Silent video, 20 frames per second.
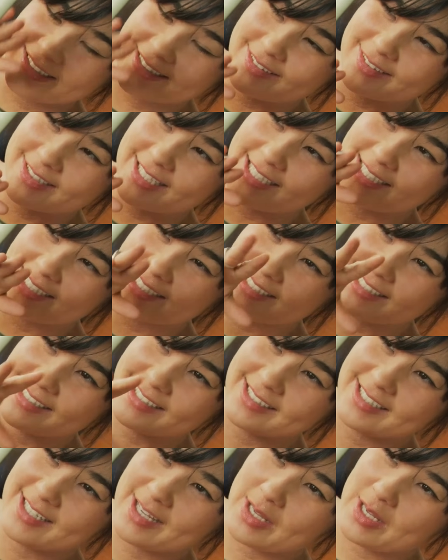So it's like
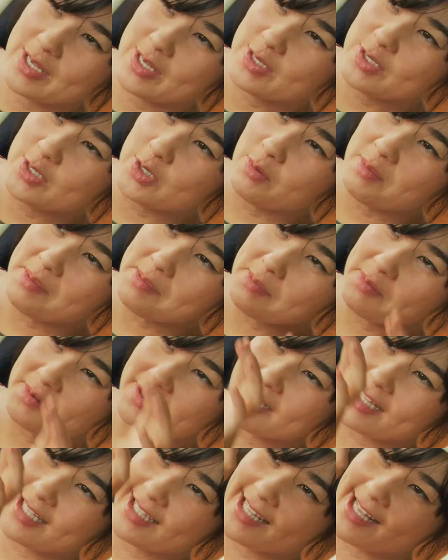a, you know when people
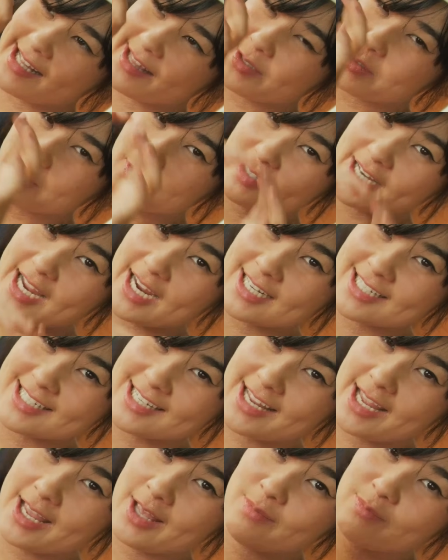put like their little
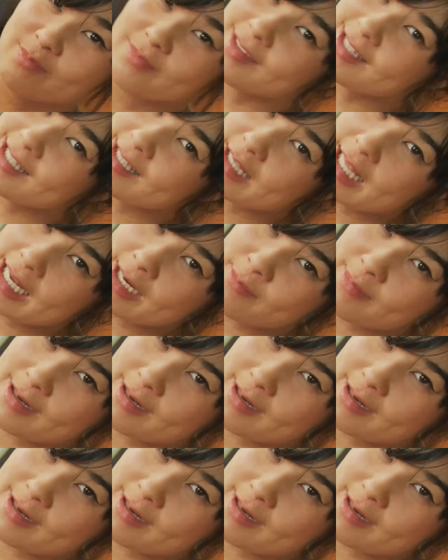reaction cam? It's like